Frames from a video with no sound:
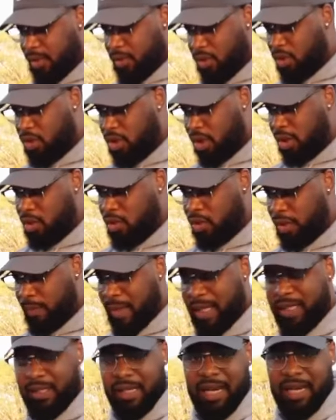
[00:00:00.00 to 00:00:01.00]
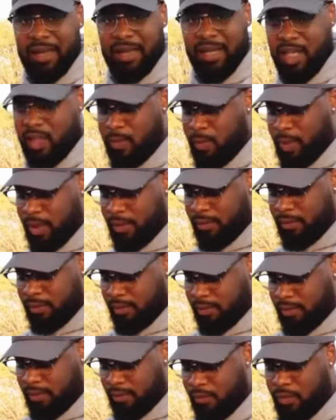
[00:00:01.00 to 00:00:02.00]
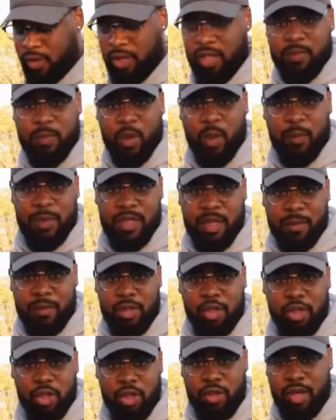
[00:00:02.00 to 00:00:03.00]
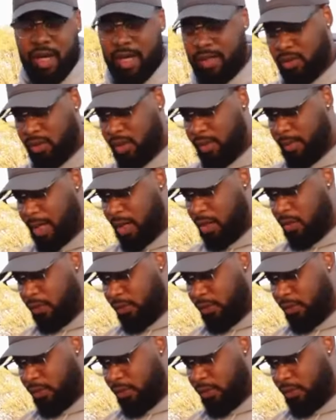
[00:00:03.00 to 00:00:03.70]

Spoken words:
Usually you can mix it on this, but for this purpose, I'm gonna show you guys, so come on